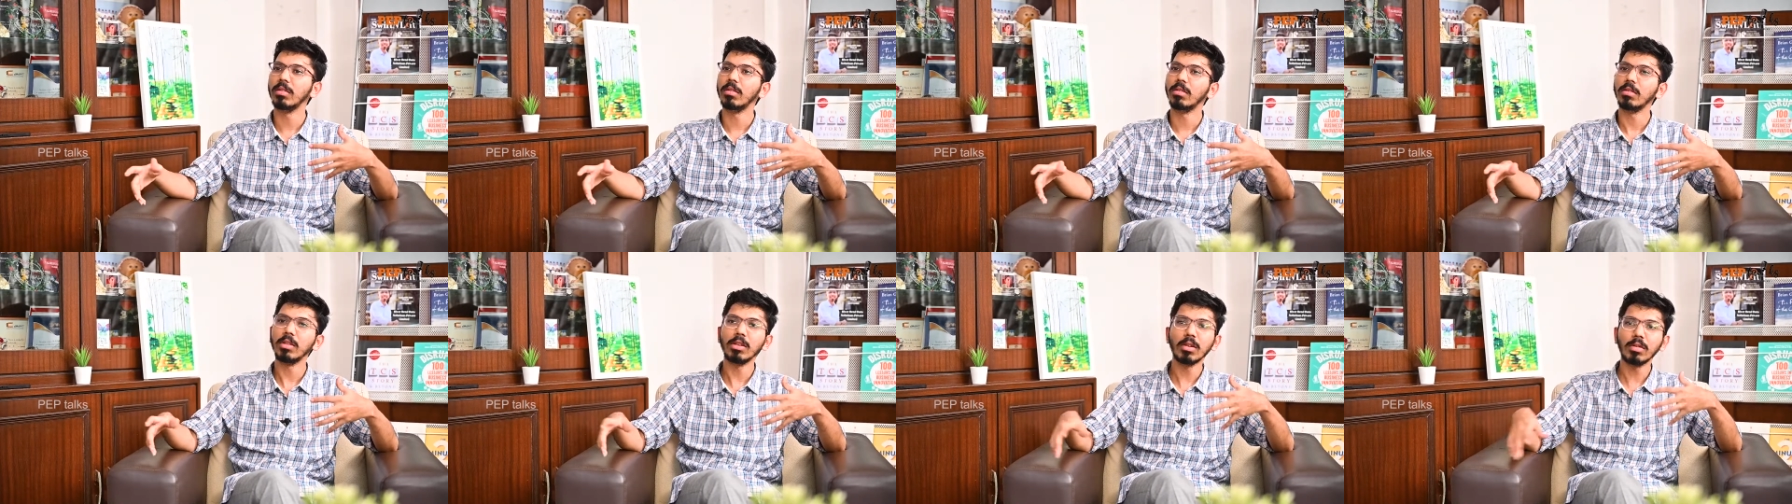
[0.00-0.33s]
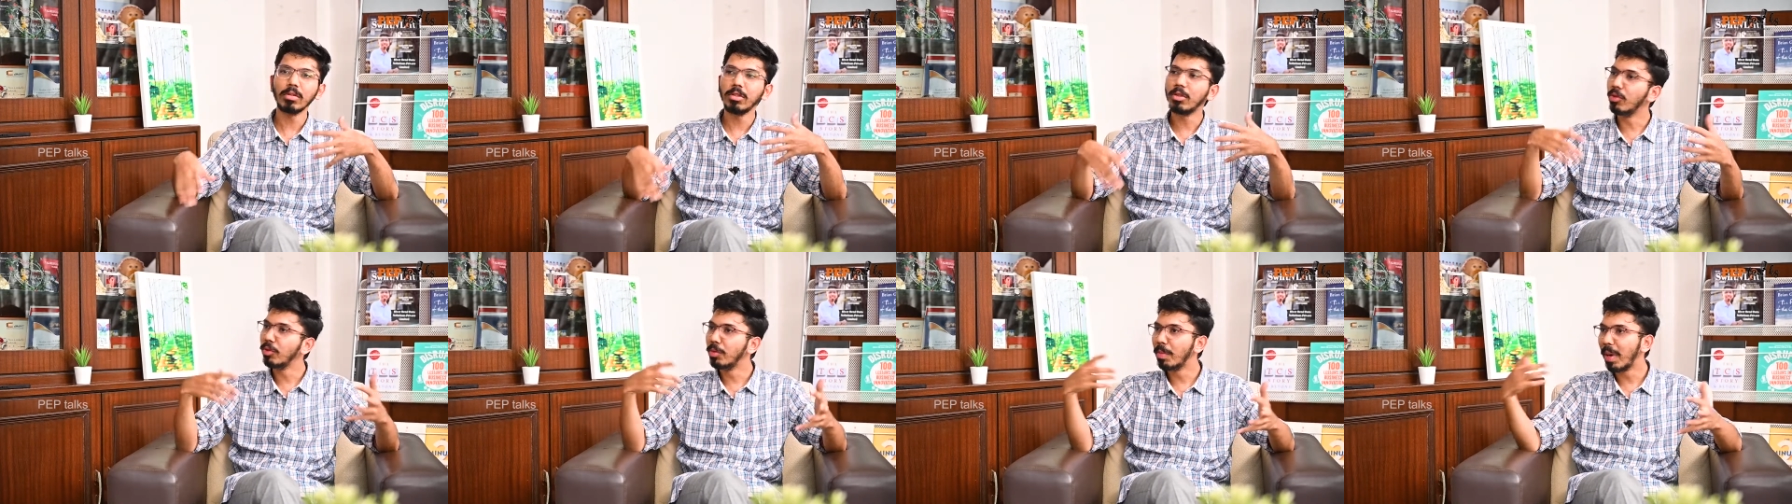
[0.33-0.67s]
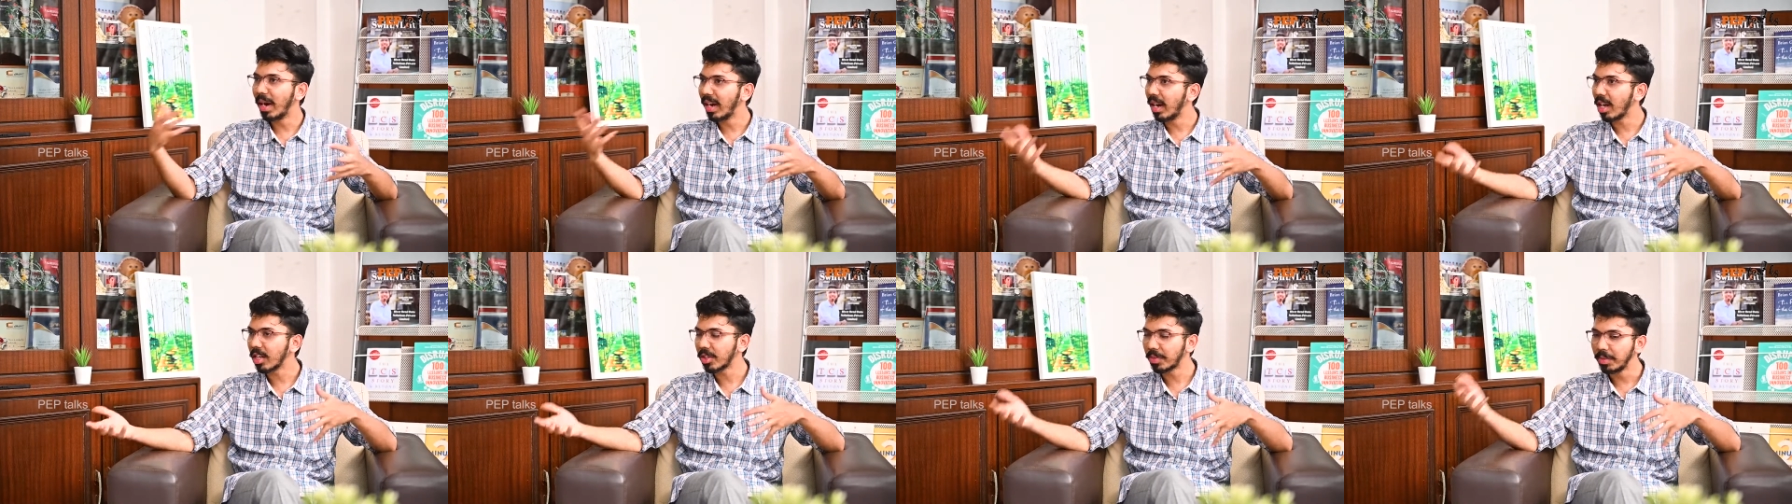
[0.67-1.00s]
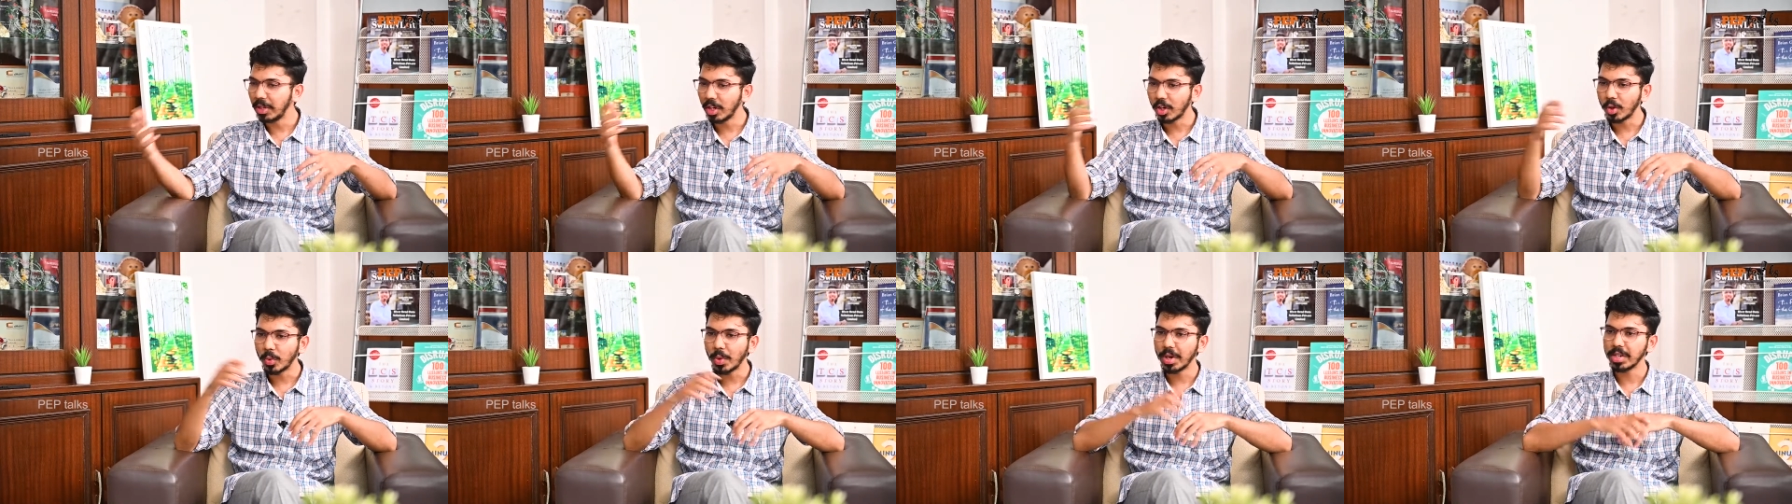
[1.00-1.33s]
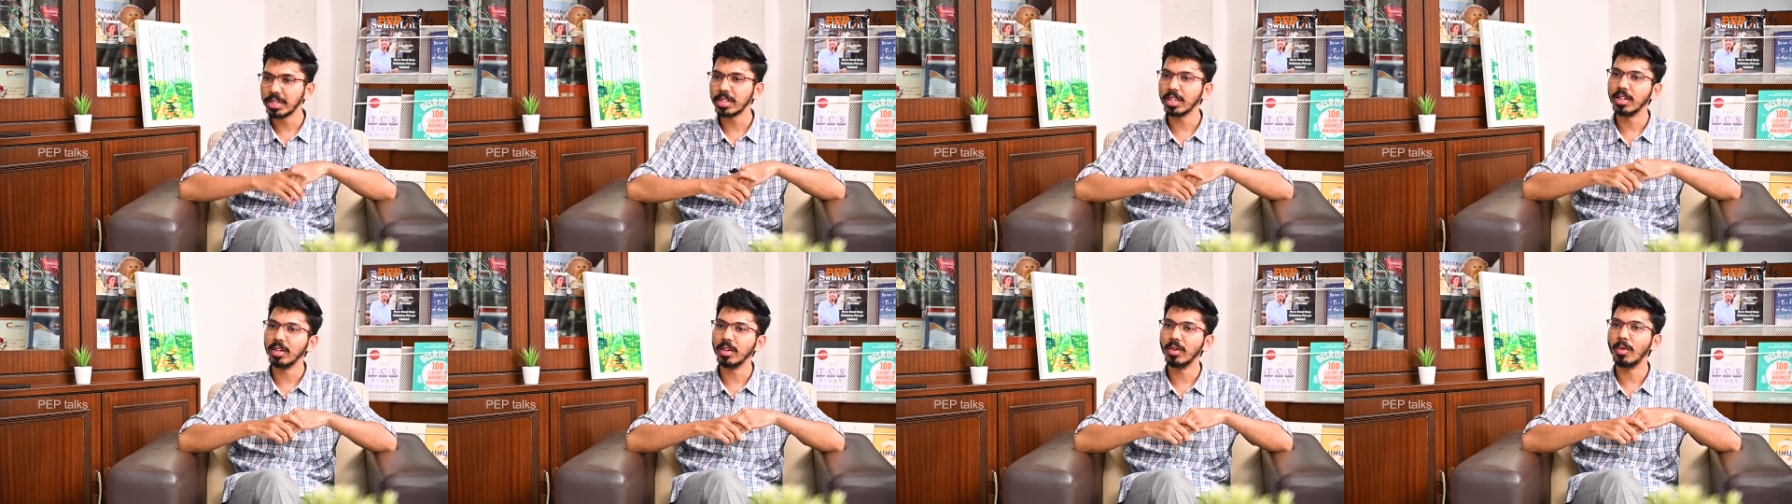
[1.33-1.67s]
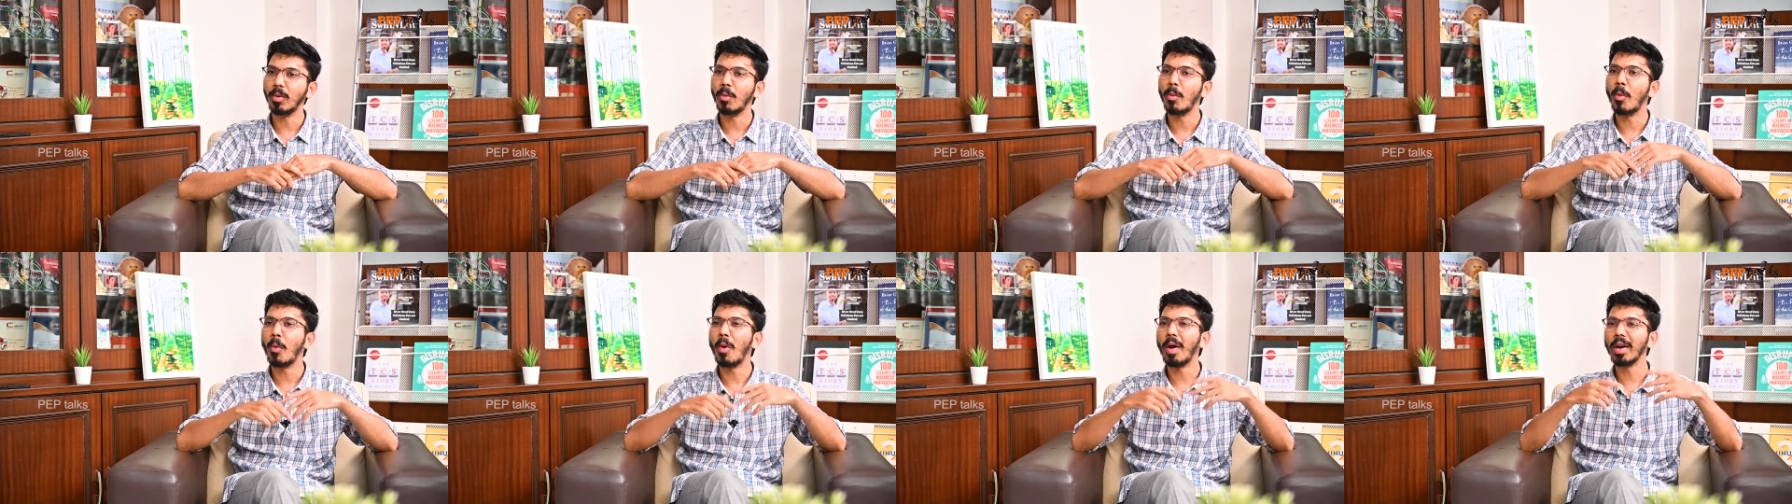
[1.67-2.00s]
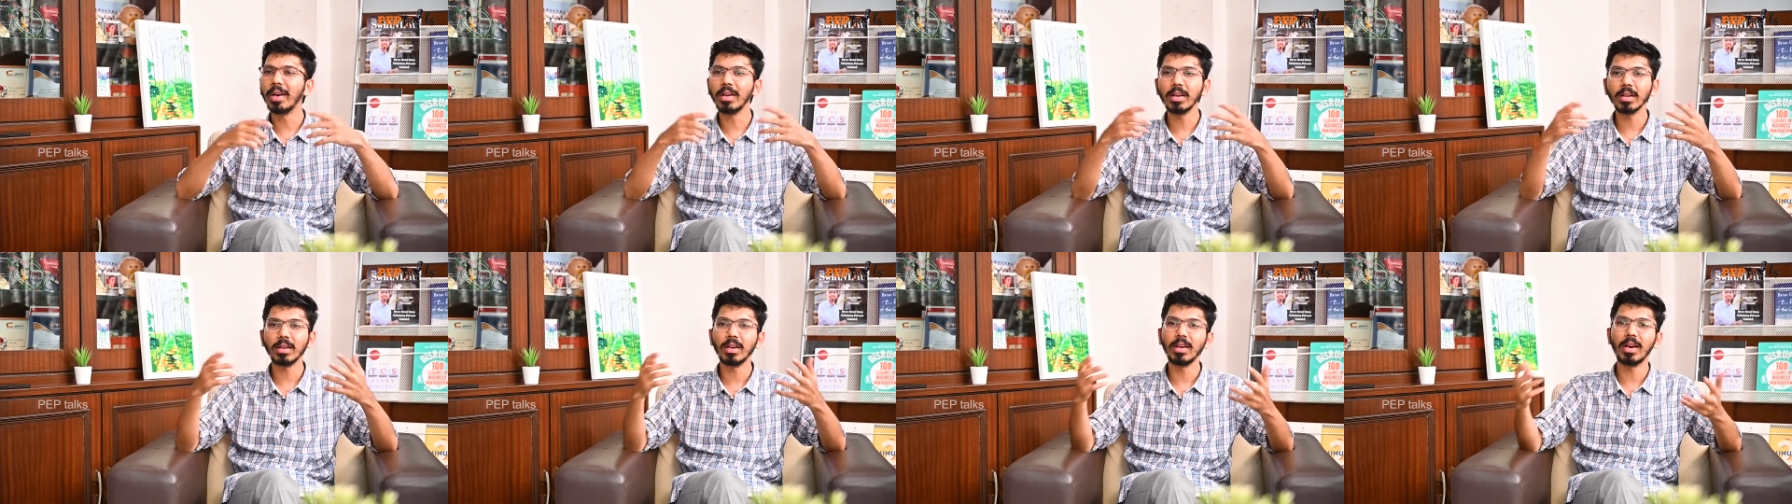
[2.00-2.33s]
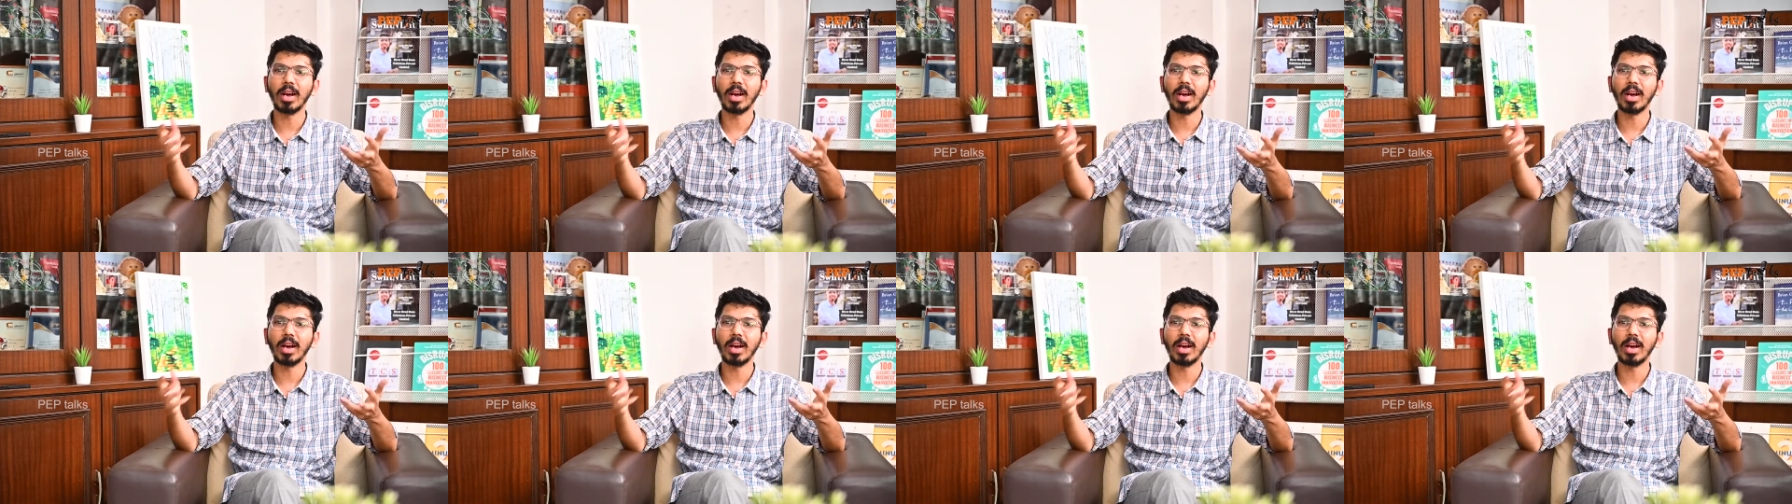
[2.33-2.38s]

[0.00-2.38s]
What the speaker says: you might ask me a question: what